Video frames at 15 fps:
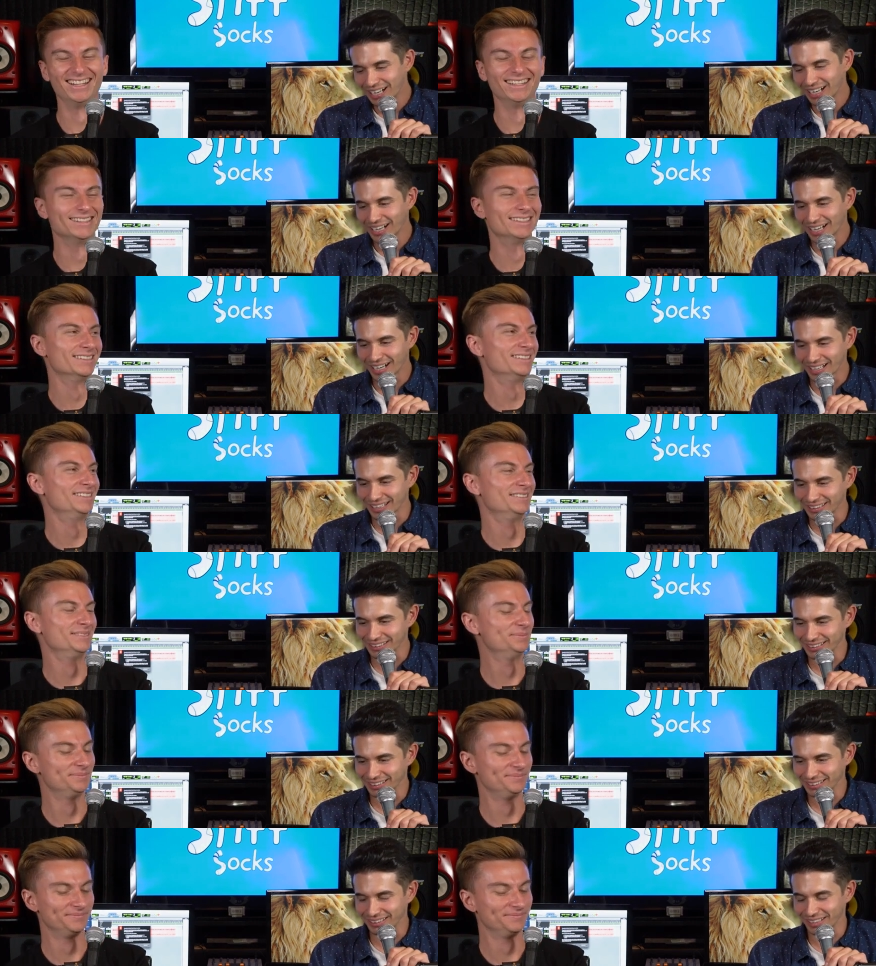Speaker 1: All right,
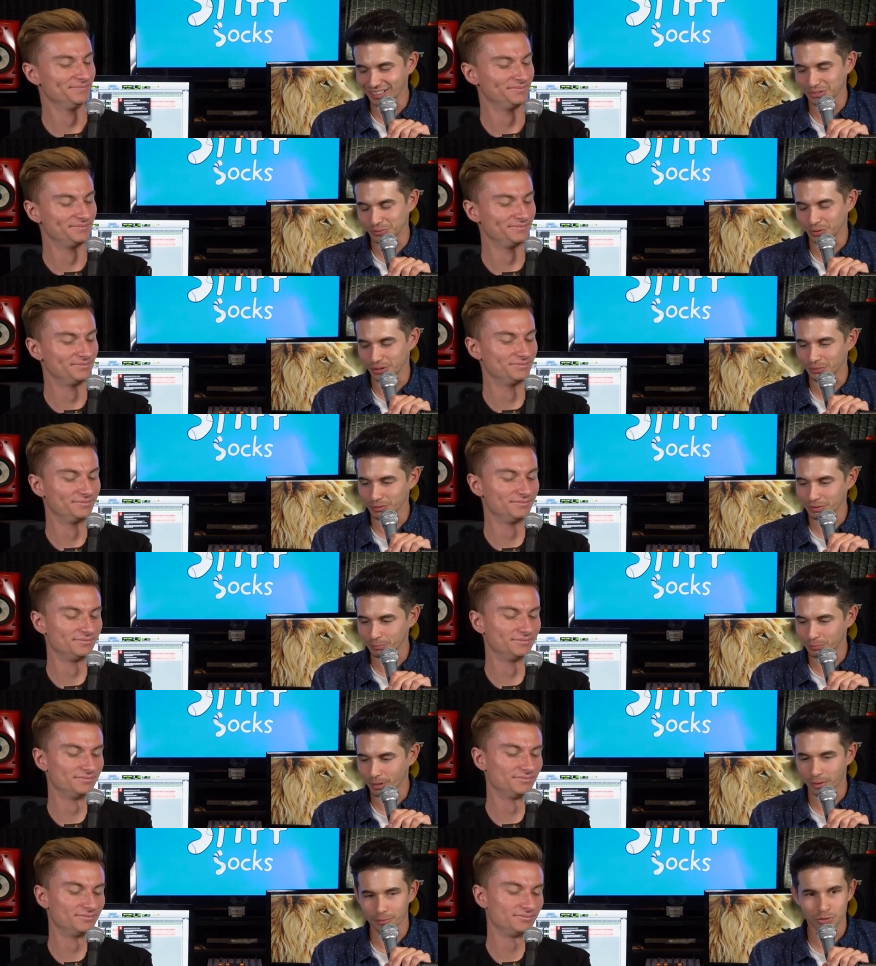next one.
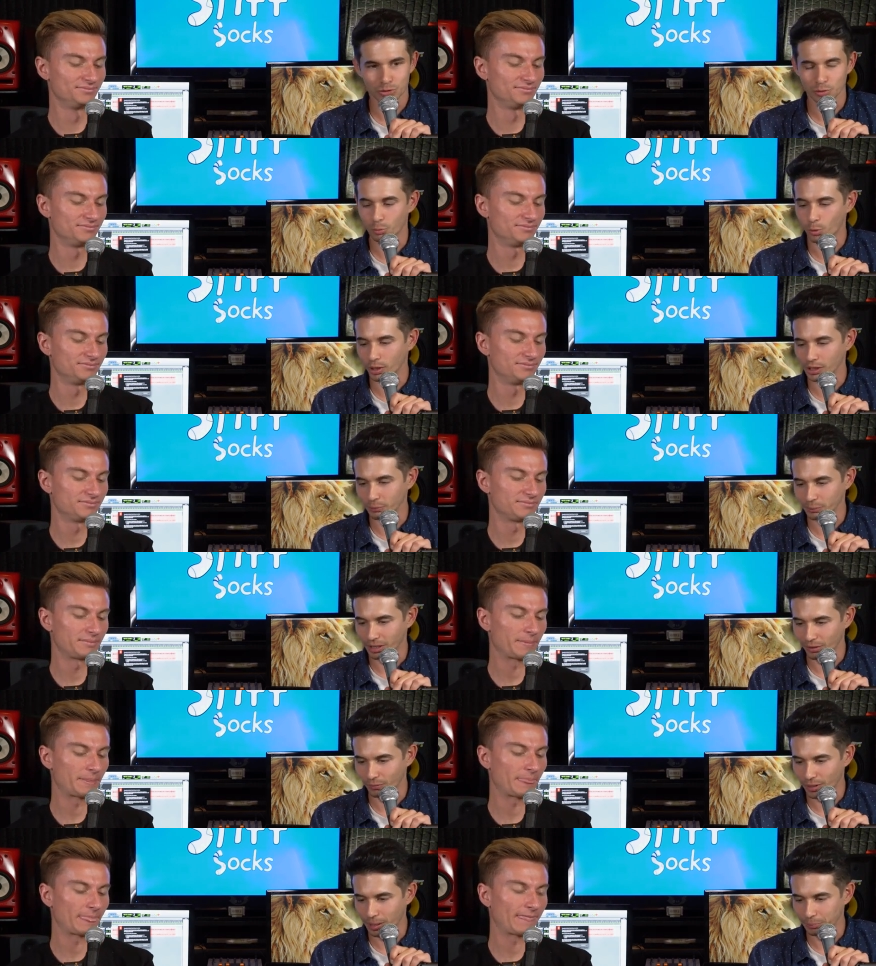About two more, and then we
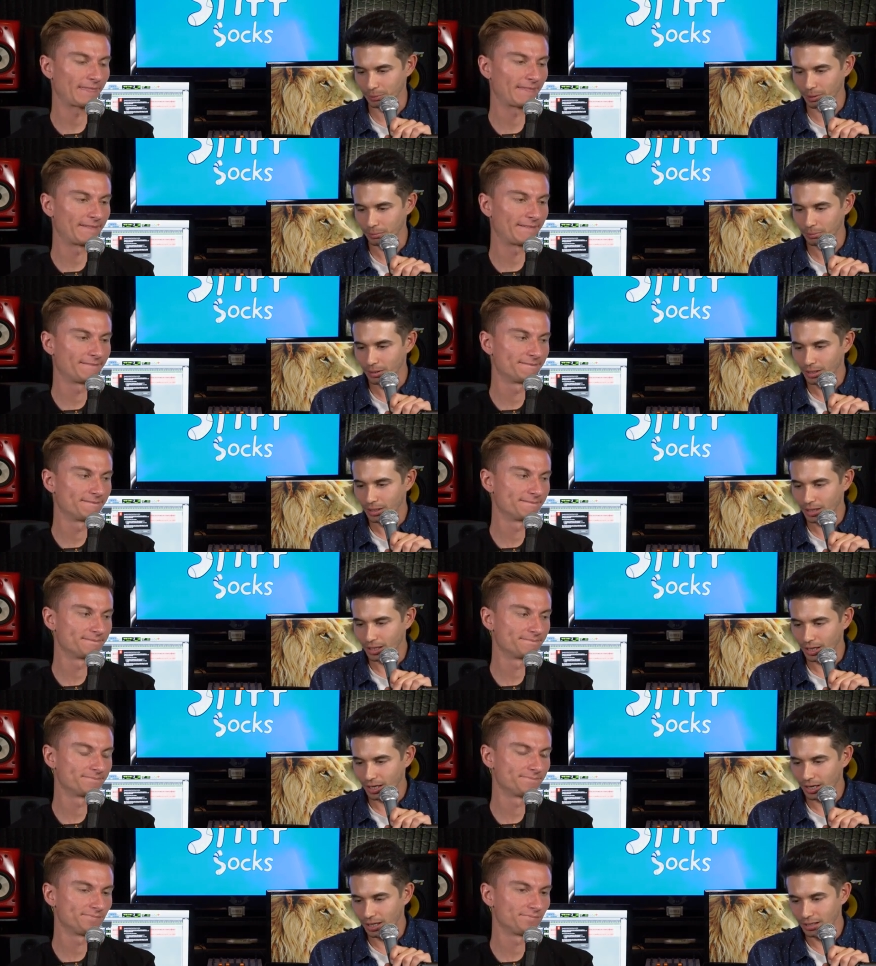gotta wrap up.
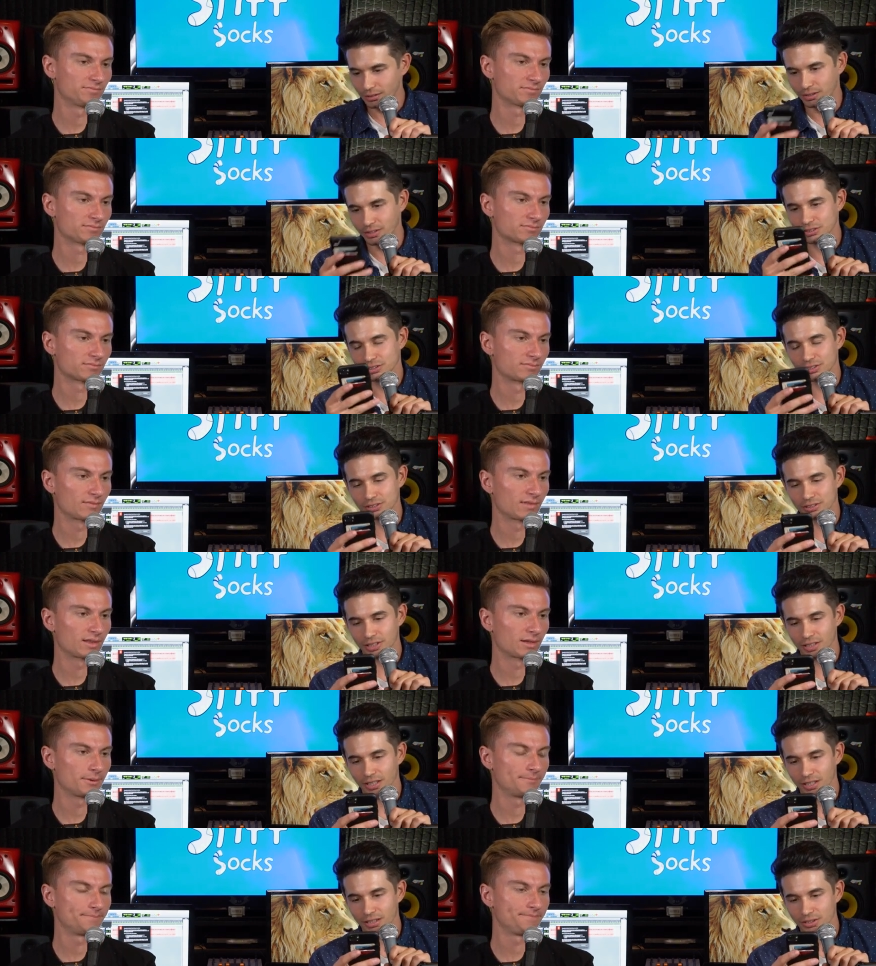This is
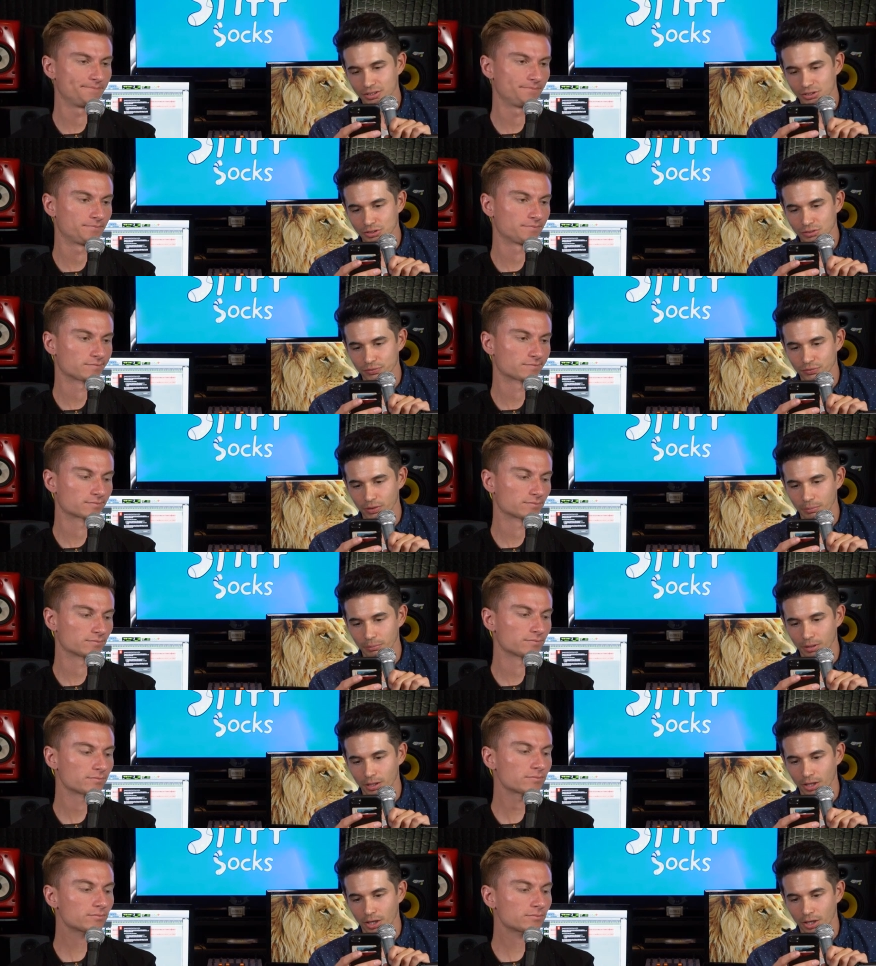
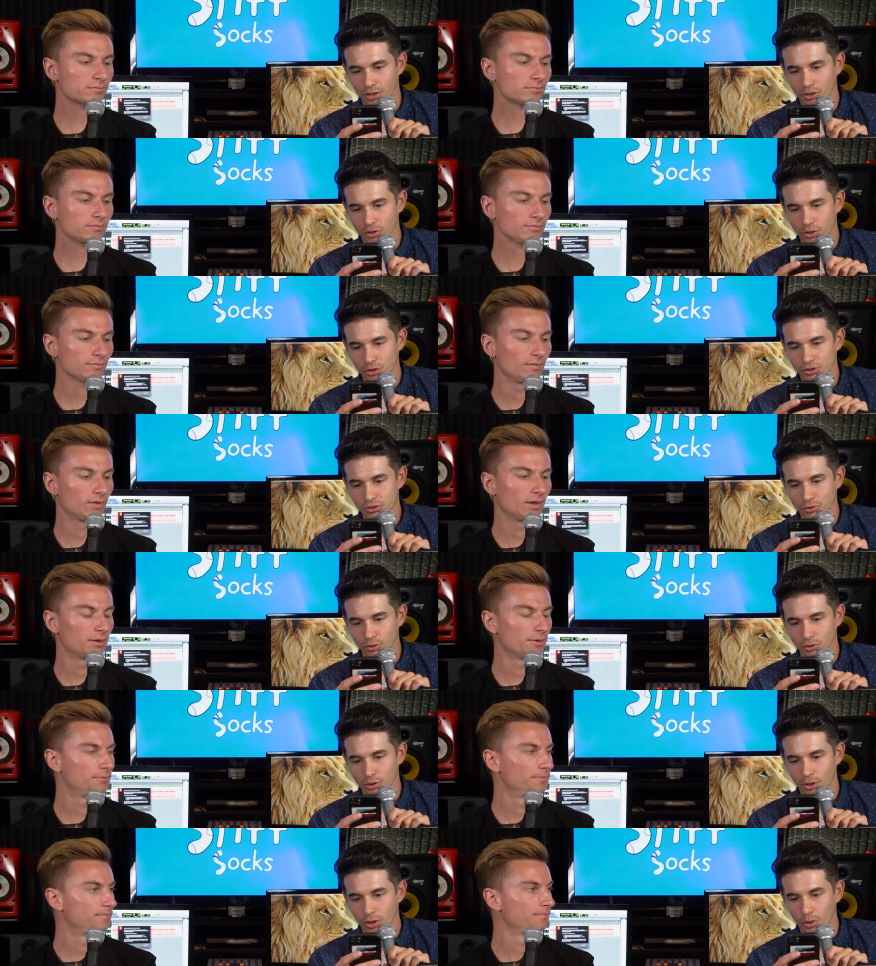from
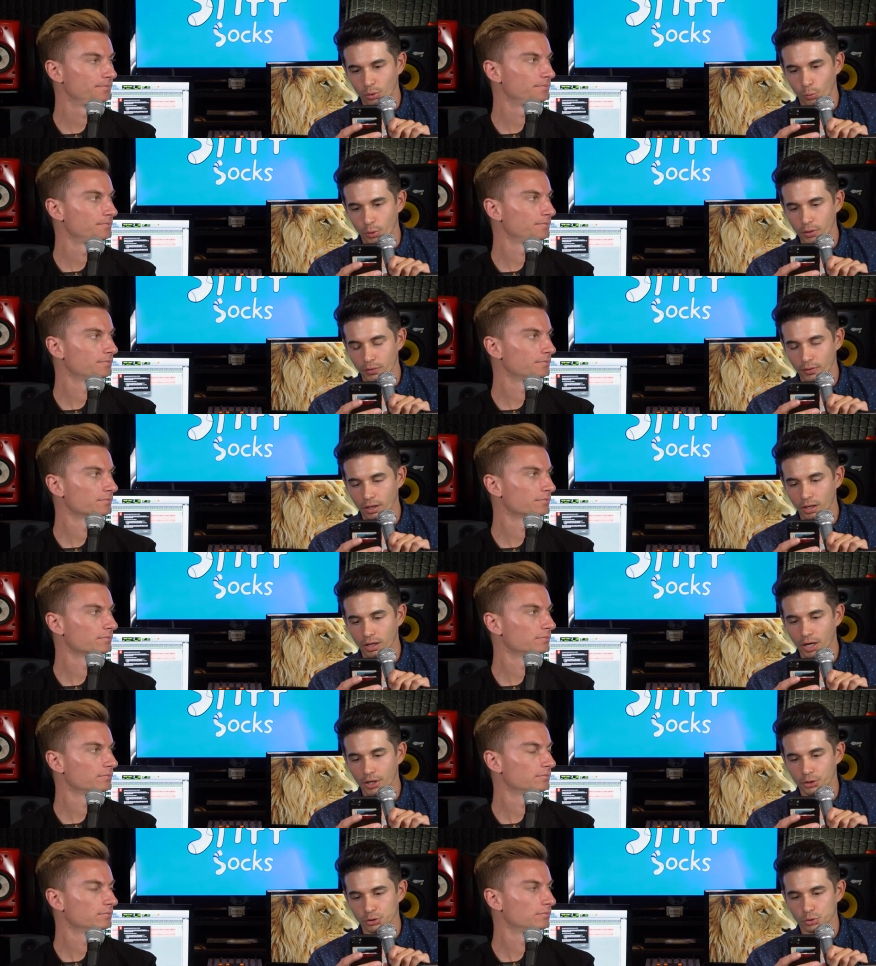Crystal with
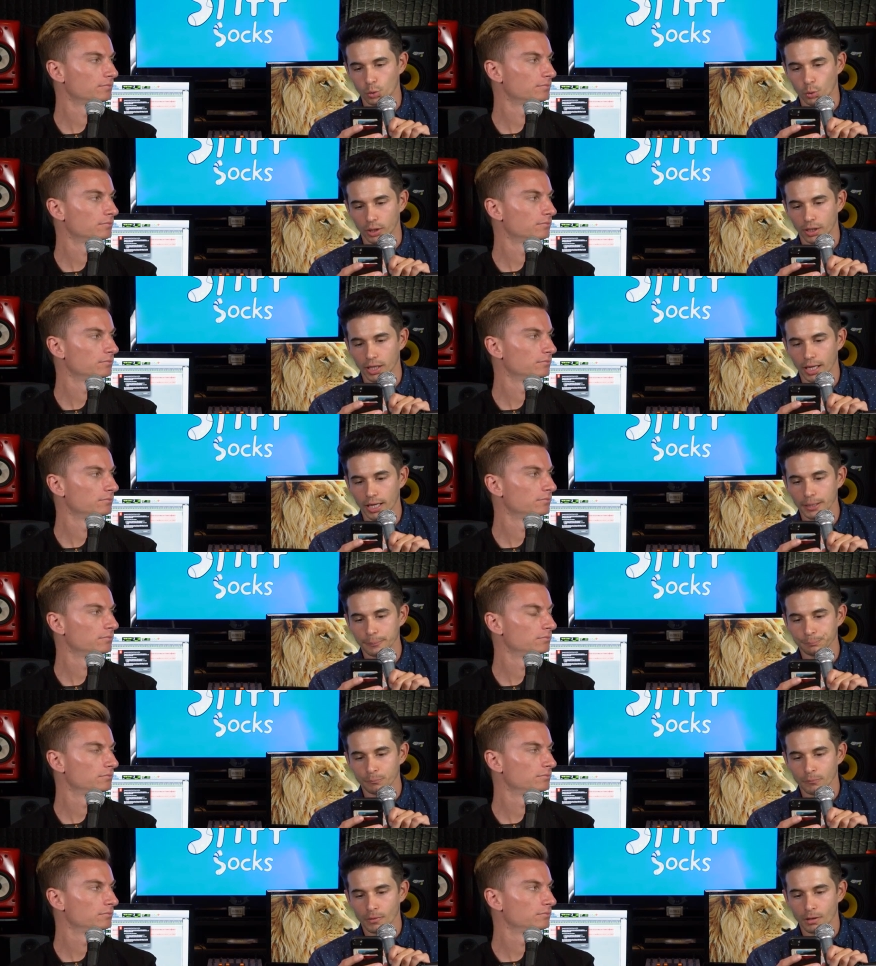_K.
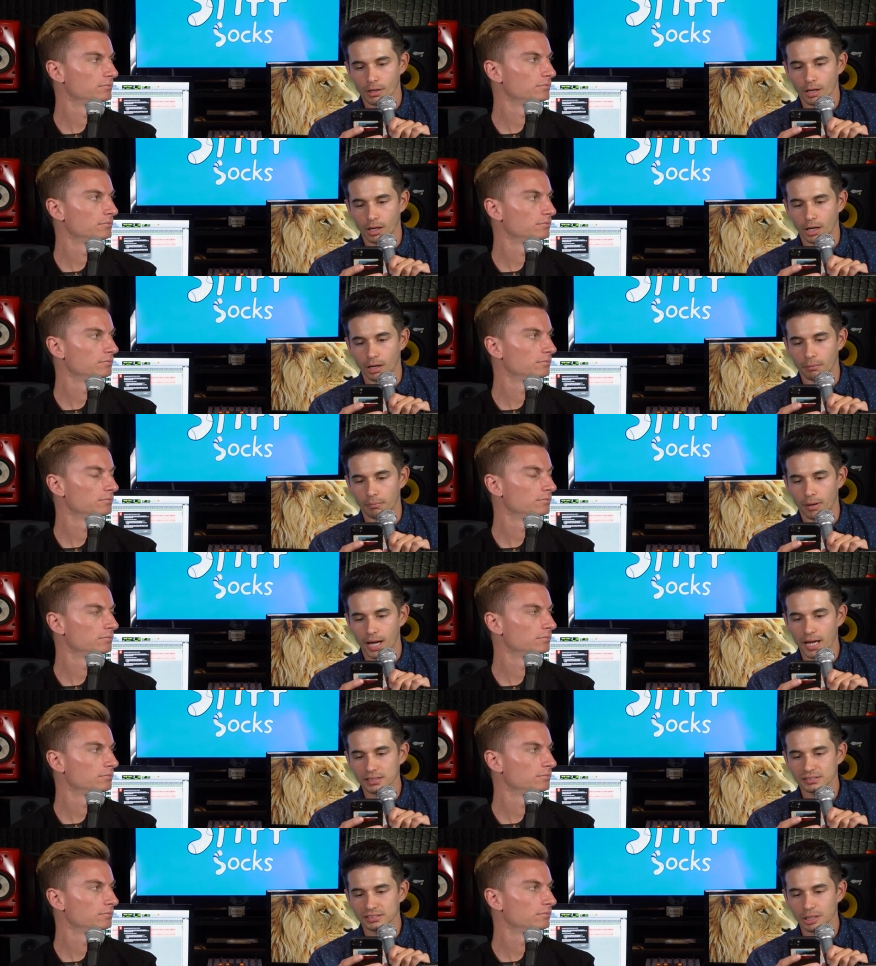
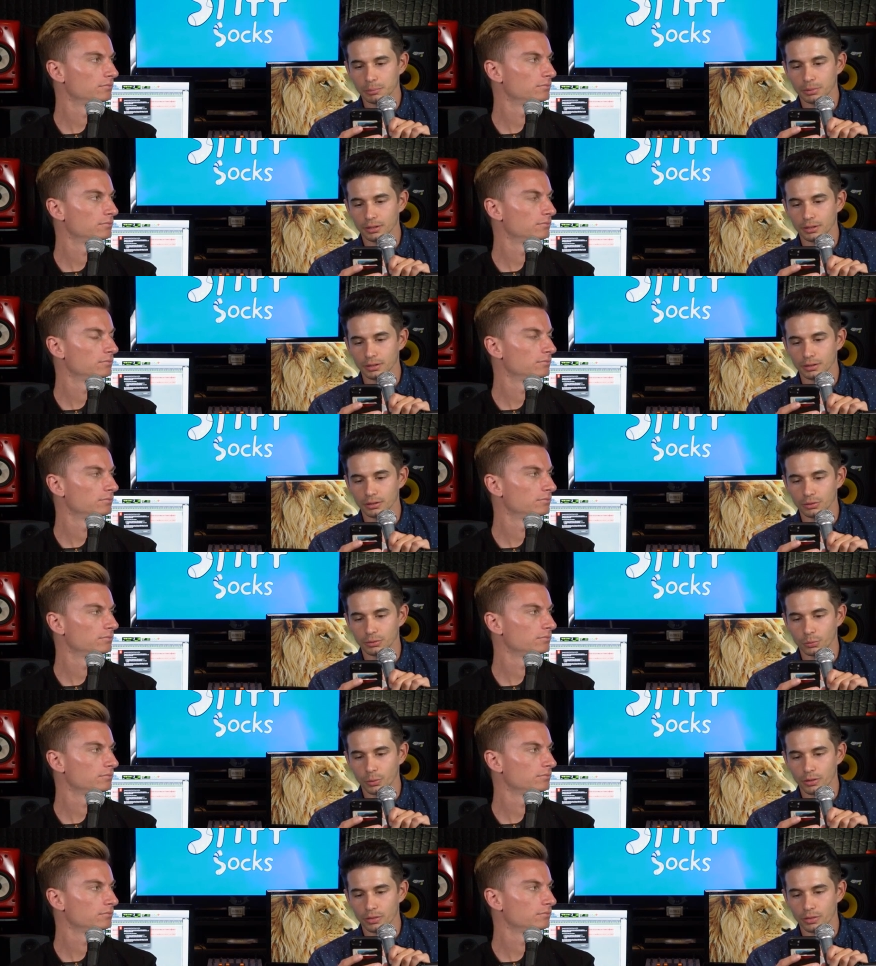I slept with